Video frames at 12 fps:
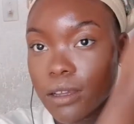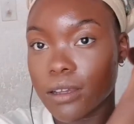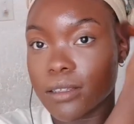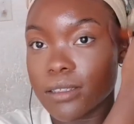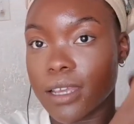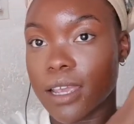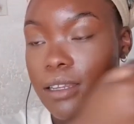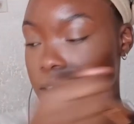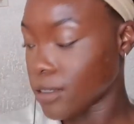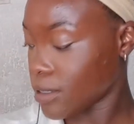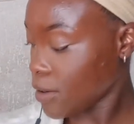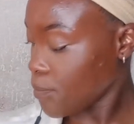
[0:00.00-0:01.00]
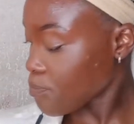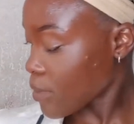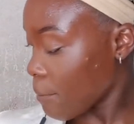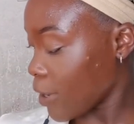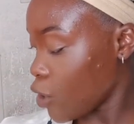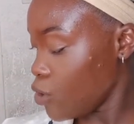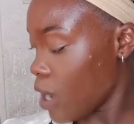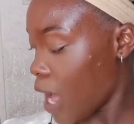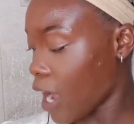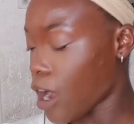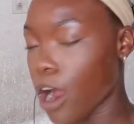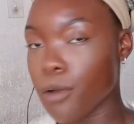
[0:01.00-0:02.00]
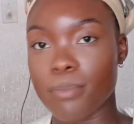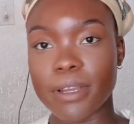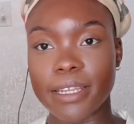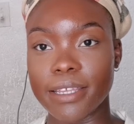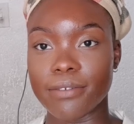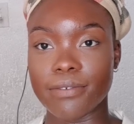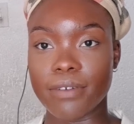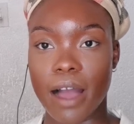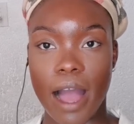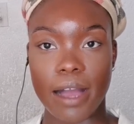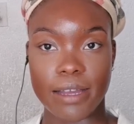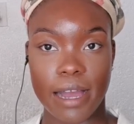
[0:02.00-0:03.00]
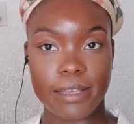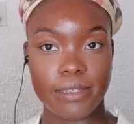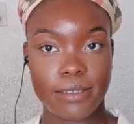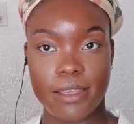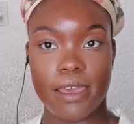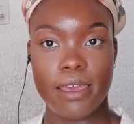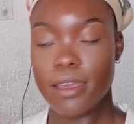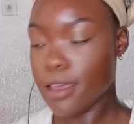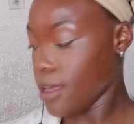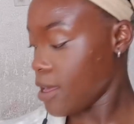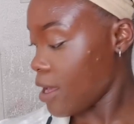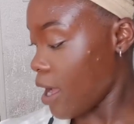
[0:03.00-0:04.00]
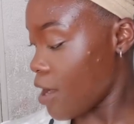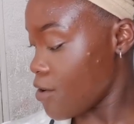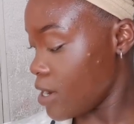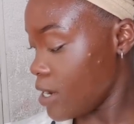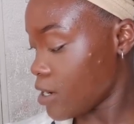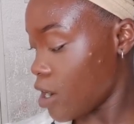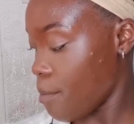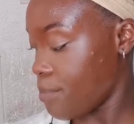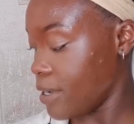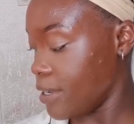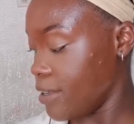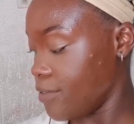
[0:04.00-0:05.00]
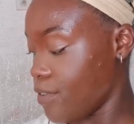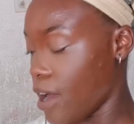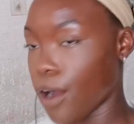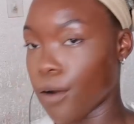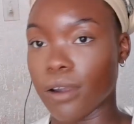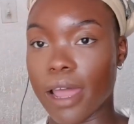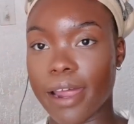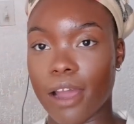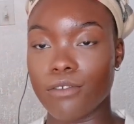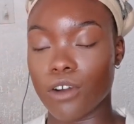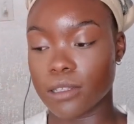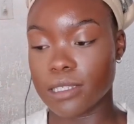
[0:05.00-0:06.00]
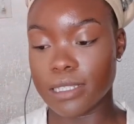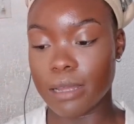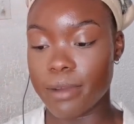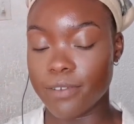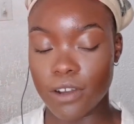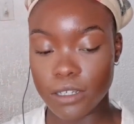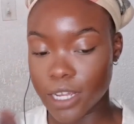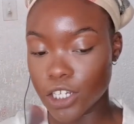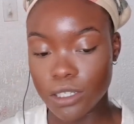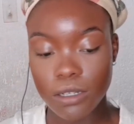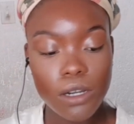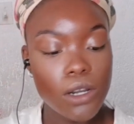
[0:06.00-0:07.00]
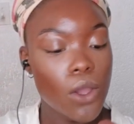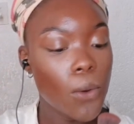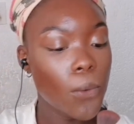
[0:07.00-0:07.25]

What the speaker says: contain it. But you know, I can't believe, guys. I really can't believe how light I've gotten that my foundation